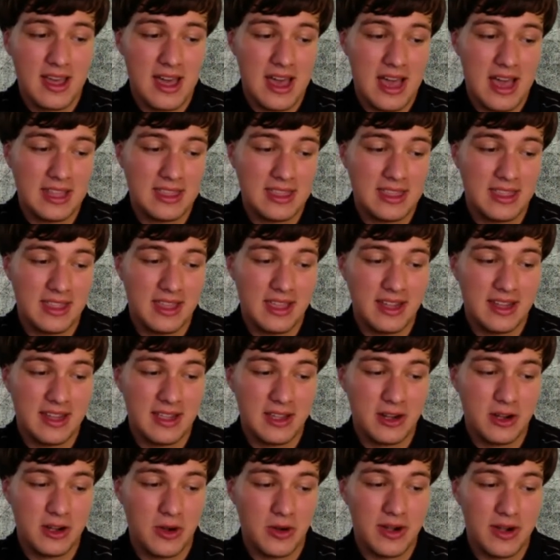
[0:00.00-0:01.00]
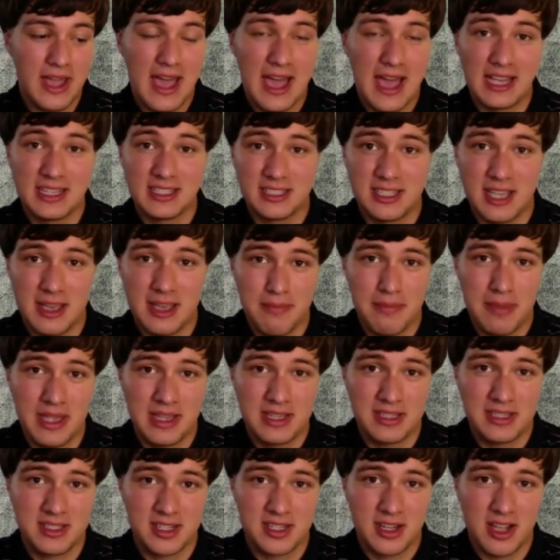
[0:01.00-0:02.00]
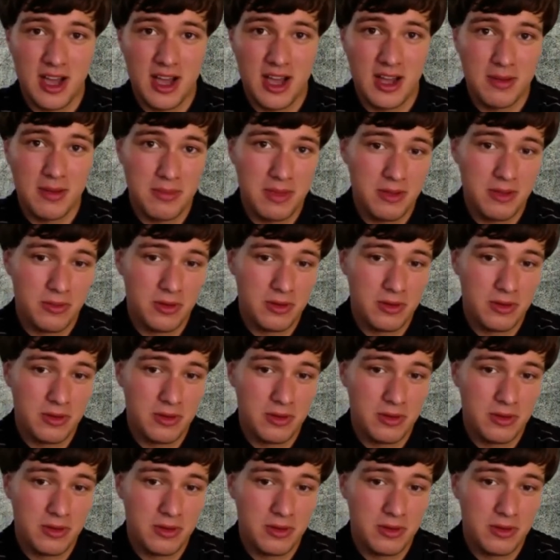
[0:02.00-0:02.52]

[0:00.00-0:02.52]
I think, you know, an asset-based economy